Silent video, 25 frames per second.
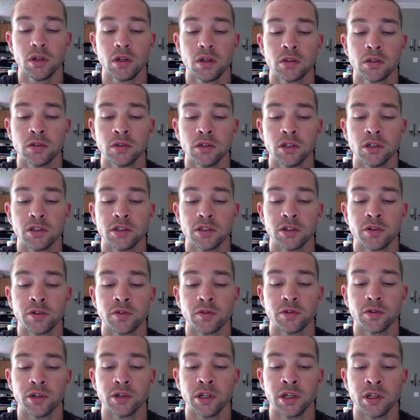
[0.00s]
So there's a
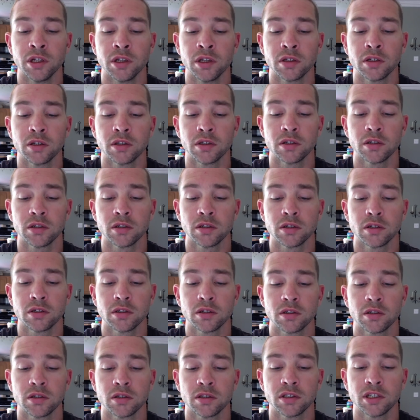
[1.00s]
3,
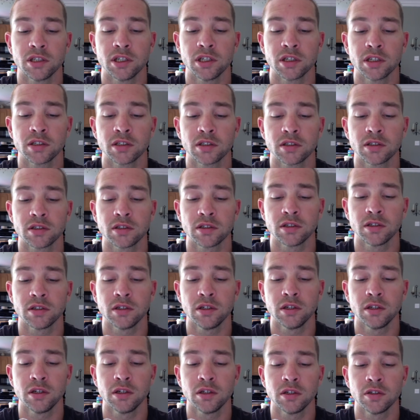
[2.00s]
6,
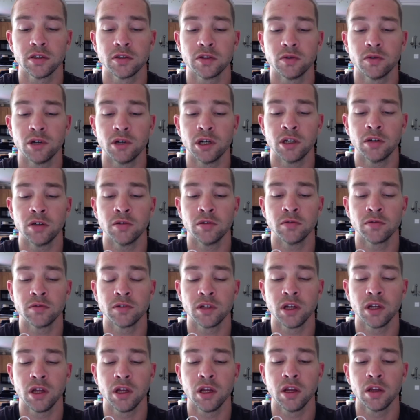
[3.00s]
12,
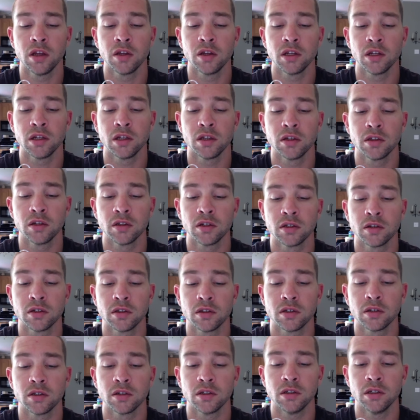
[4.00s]

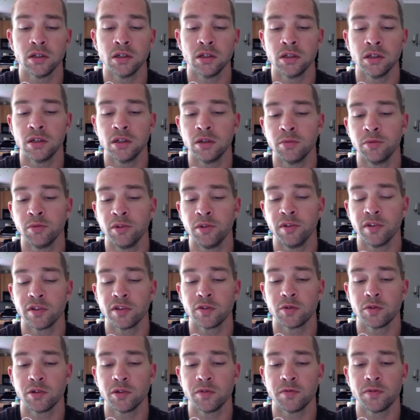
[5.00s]
and I believe that's
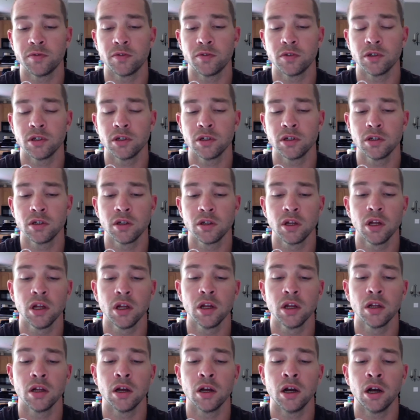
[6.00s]
24.
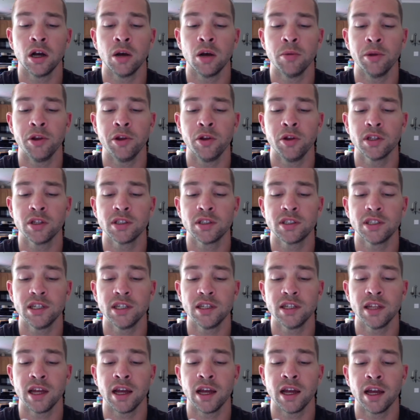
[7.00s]
And you can see
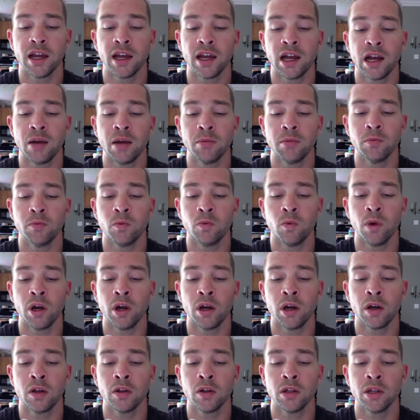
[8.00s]
that I'm
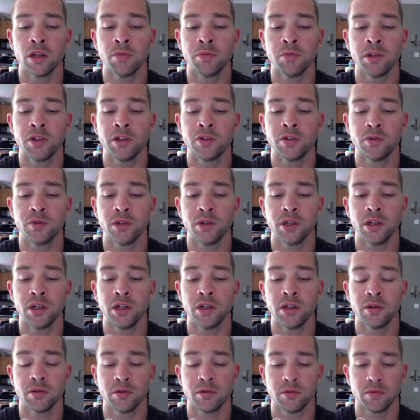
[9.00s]
well in between
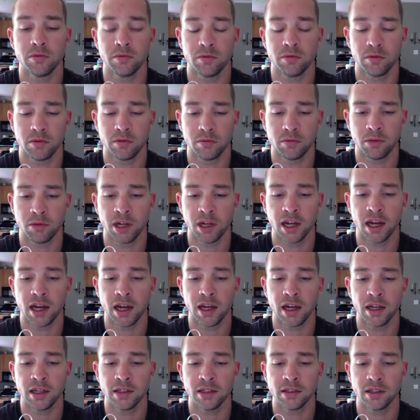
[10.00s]
my
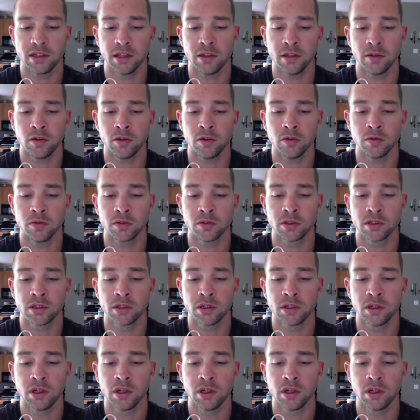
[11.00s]
highs and lows.